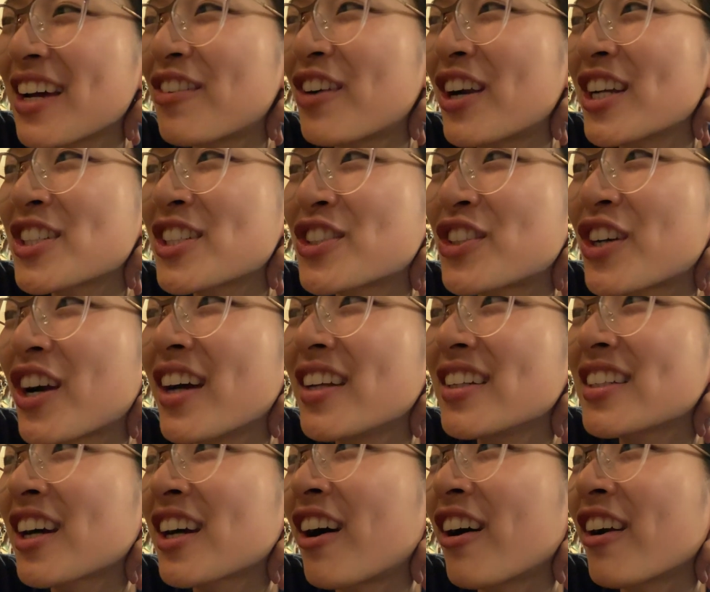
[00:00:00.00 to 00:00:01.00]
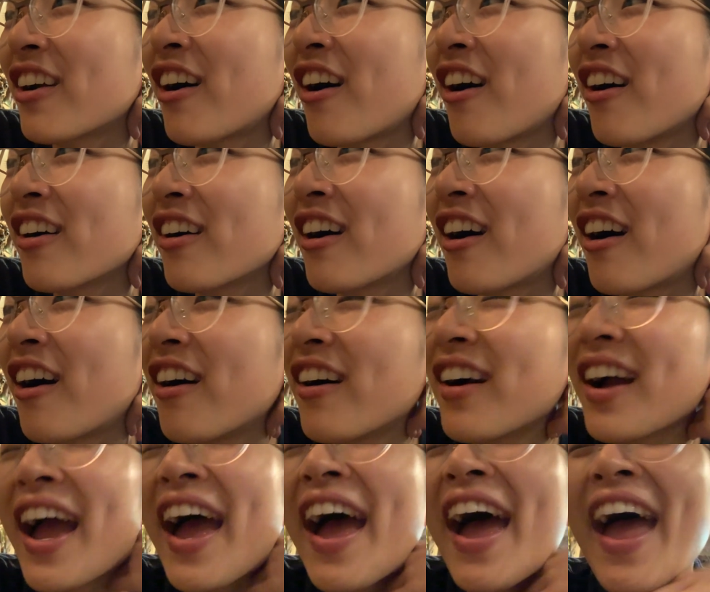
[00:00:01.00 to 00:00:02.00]
restaurant called Hong
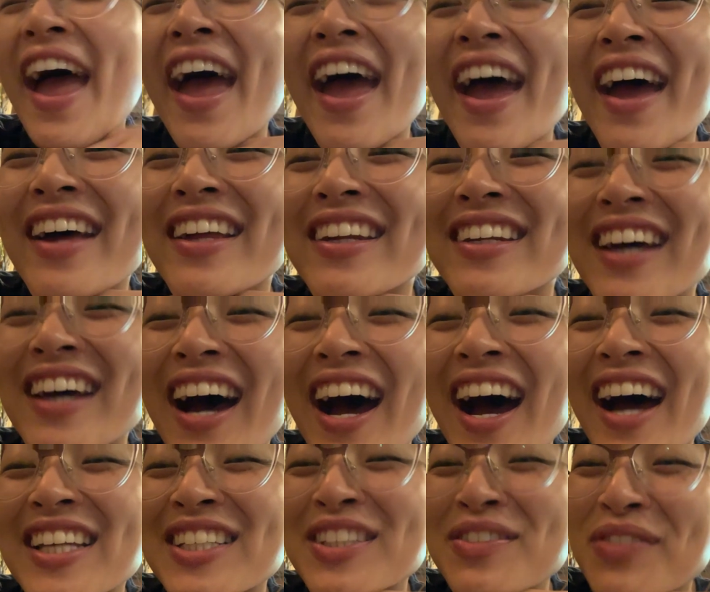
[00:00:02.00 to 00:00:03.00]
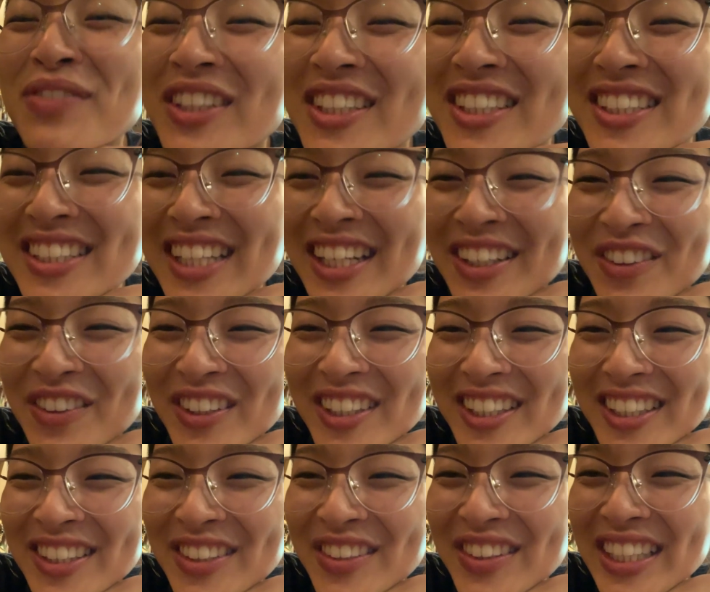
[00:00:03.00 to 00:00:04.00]
Kong, and I splurged and
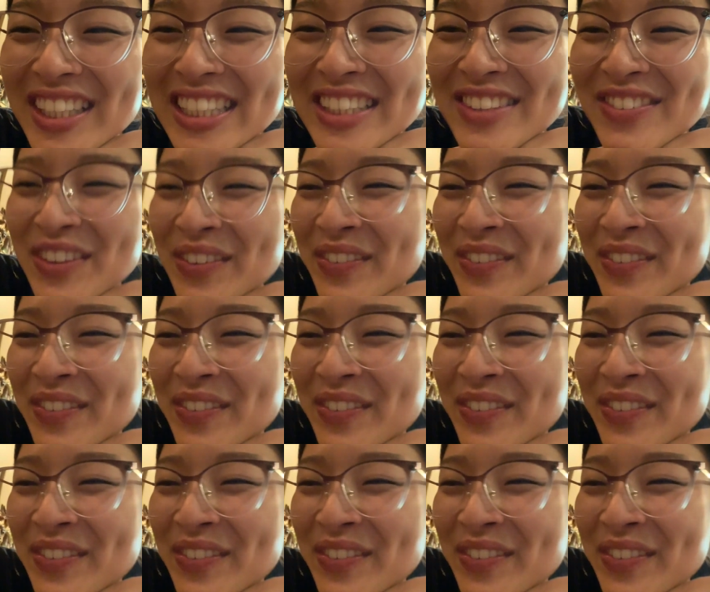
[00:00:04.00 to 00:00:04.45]
ordered two things for